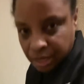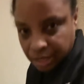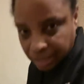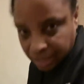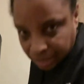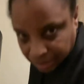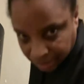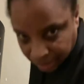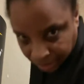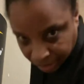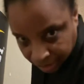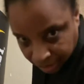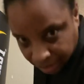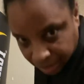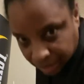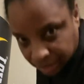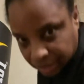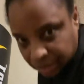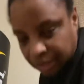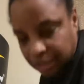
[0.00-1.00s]
That's not
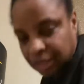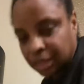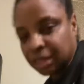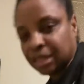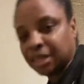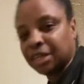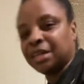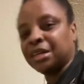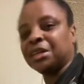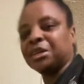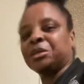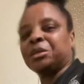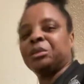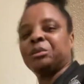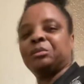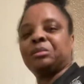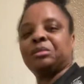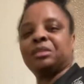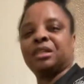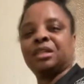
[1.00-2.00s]
us. You know
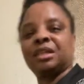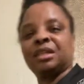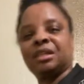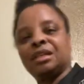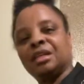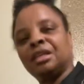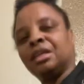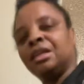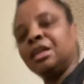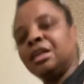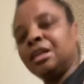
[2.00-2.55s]
what I'm saying?